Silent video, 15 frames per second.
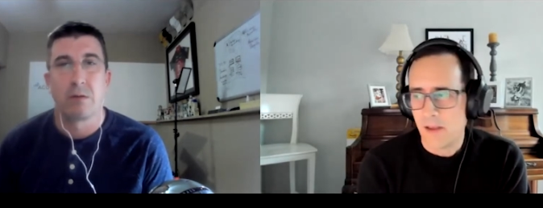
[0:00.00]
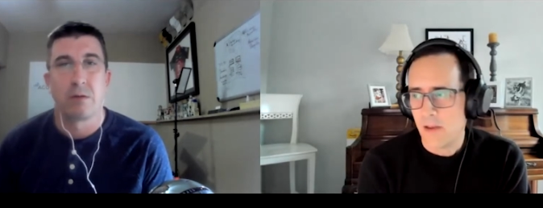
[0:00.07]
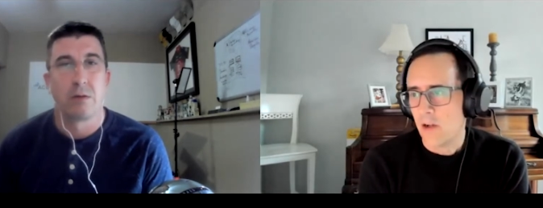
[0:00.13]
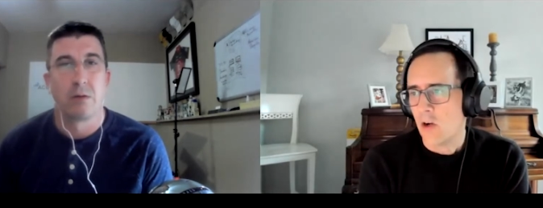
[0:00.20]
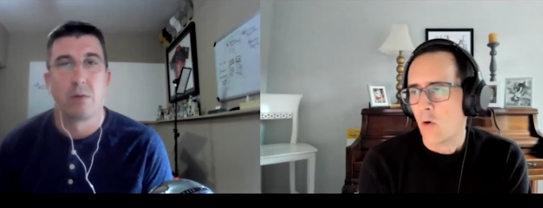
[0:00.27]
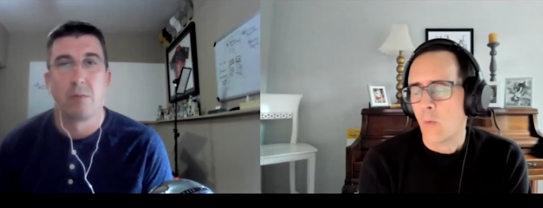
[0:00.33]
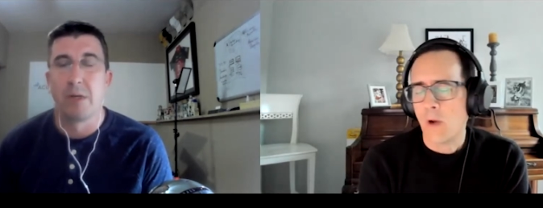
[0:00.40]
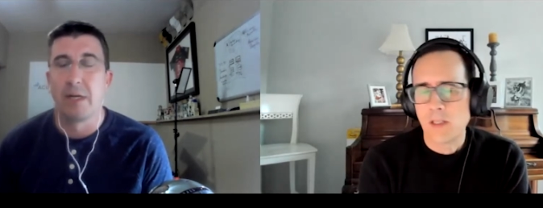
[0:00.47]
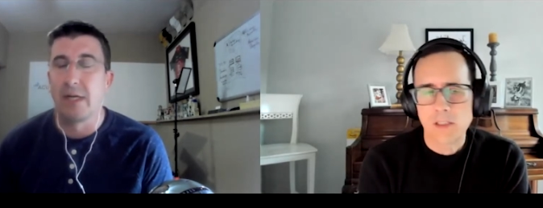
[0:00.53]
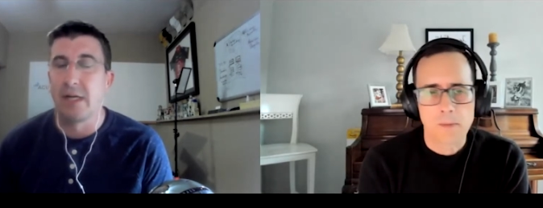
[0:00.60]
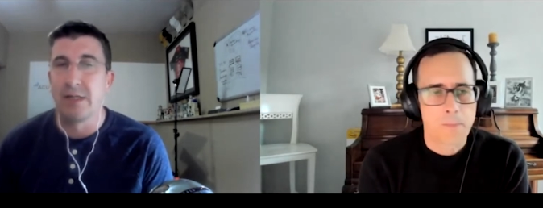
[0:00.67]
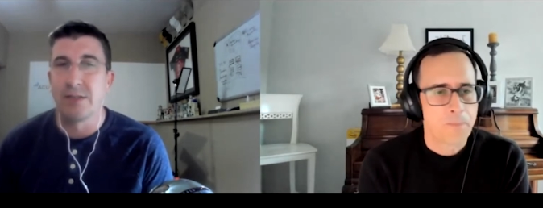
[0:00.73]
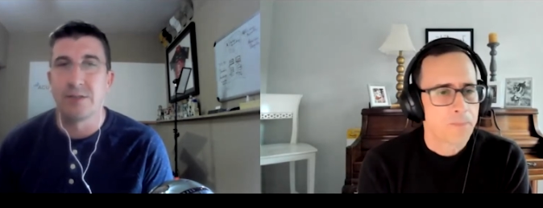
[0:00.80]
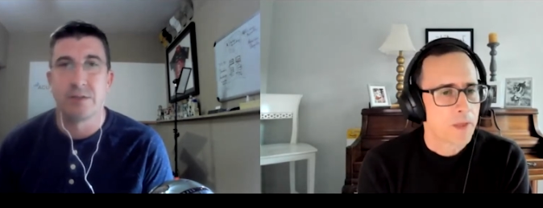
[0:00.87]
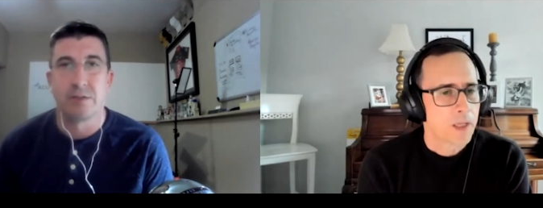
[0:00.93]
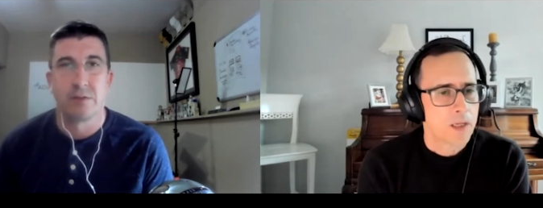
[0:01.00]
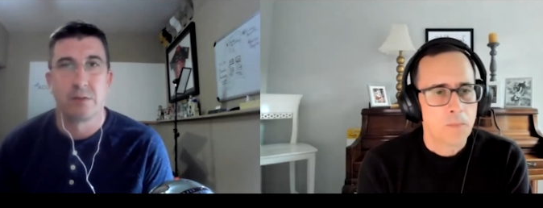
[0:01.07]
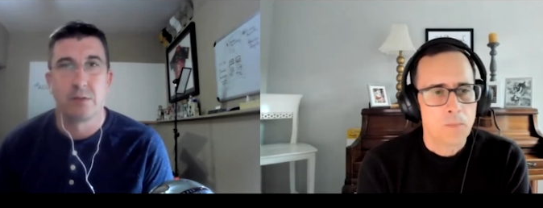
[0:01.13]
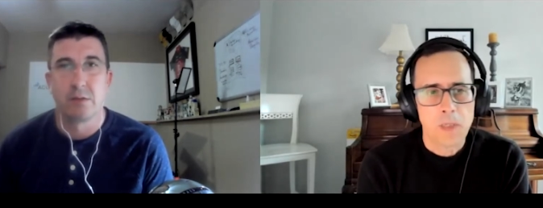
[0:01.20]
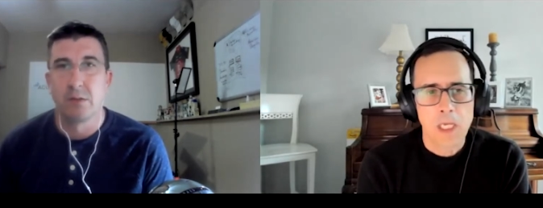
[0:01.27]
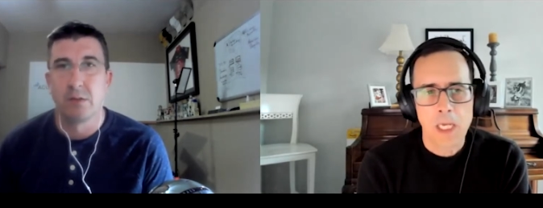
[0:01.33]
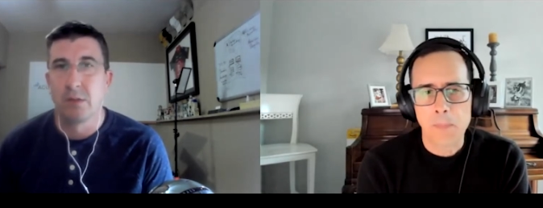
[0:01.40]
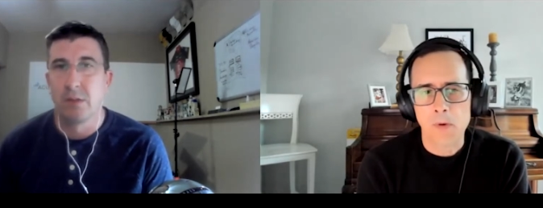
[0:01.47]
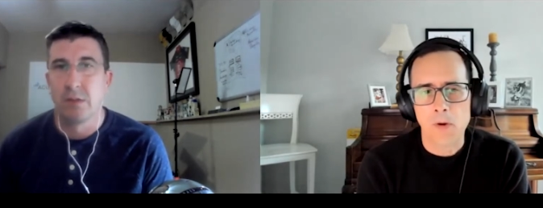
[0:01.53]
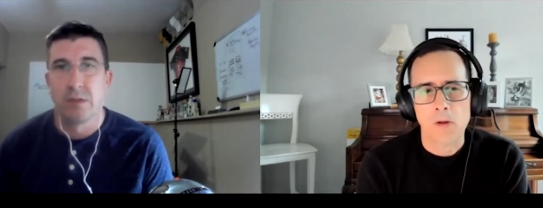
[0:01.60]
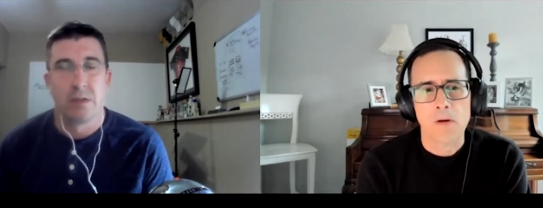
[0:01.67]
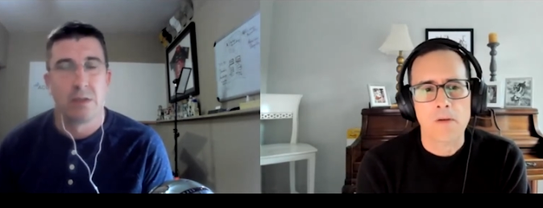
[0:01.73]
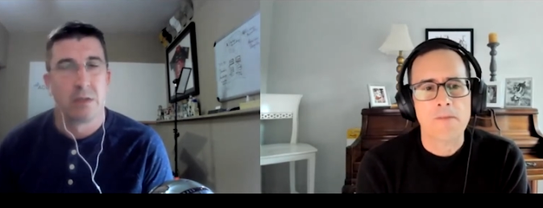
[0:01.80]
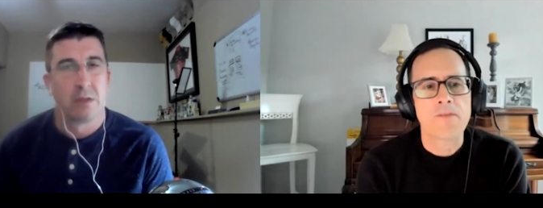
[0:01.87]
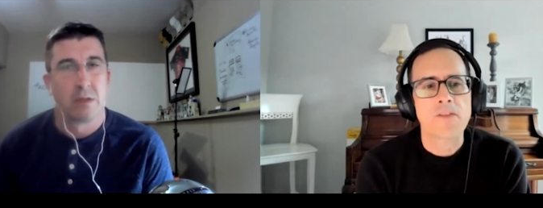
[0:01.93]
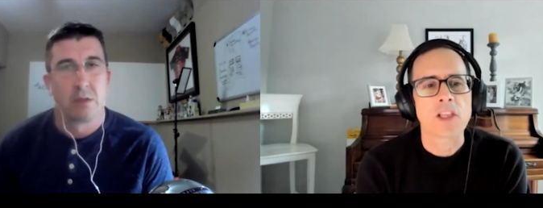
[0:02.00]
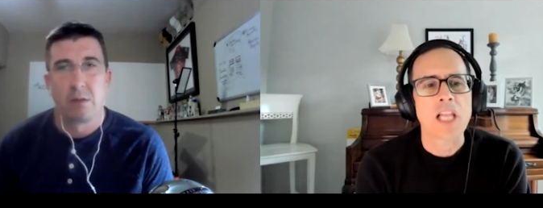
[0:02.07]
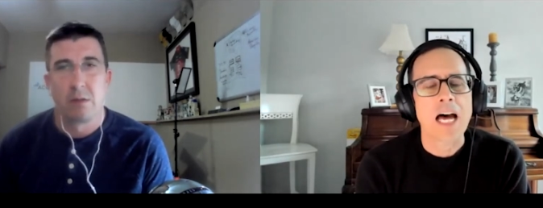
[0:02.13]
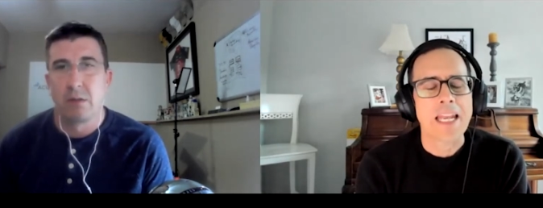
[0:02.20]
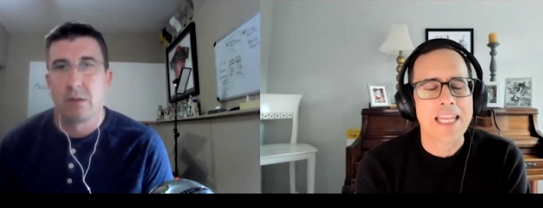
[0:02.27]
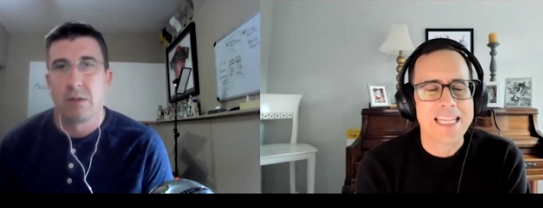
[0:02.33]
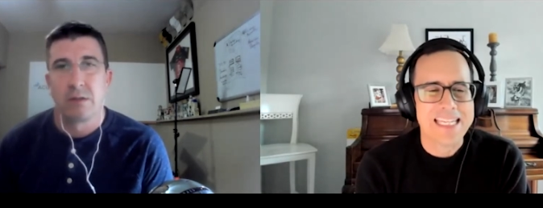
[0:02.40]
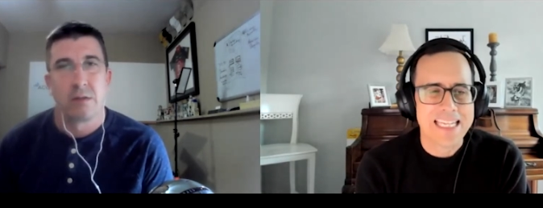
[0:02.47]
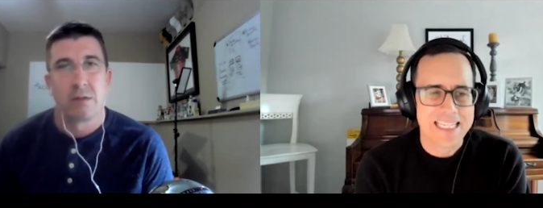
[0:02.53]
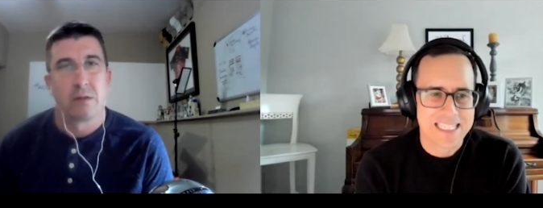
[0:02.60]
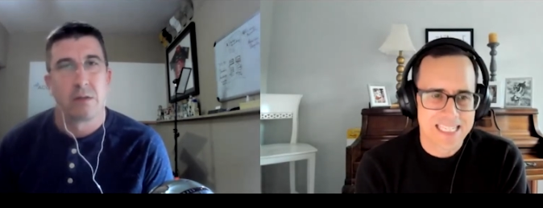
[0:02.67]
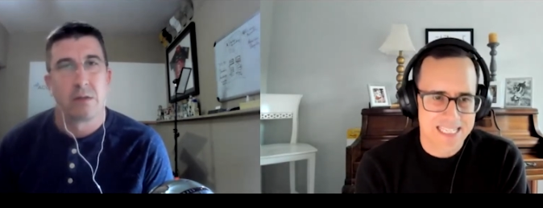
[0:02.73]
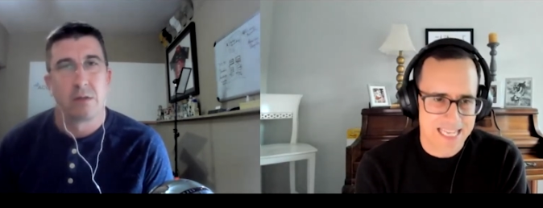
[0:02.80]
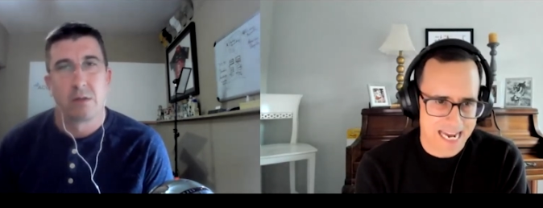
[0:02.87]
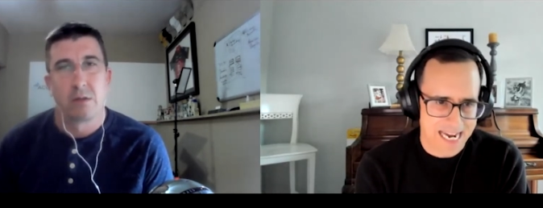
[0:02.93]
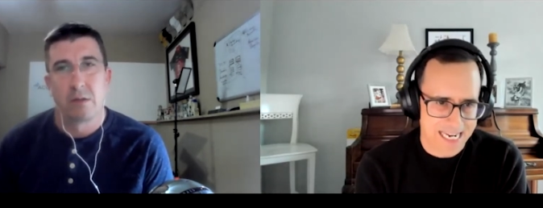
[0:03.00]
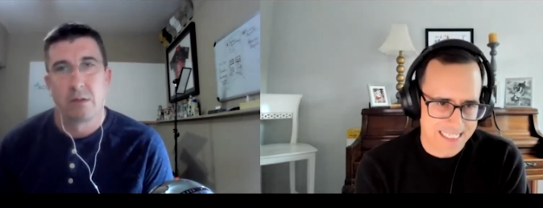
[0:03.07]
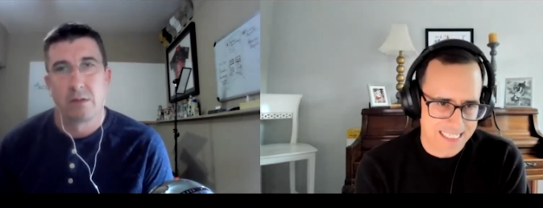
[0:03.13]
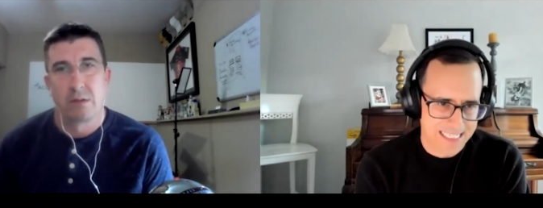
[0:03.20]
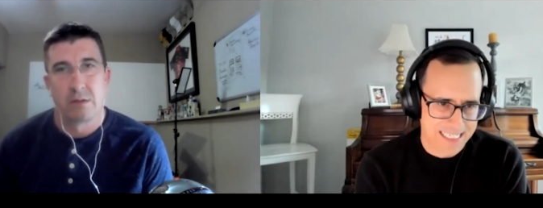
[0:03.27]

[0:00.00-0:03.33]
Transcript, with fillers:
Speaker 1: Oh my we gosh. People flooded to that.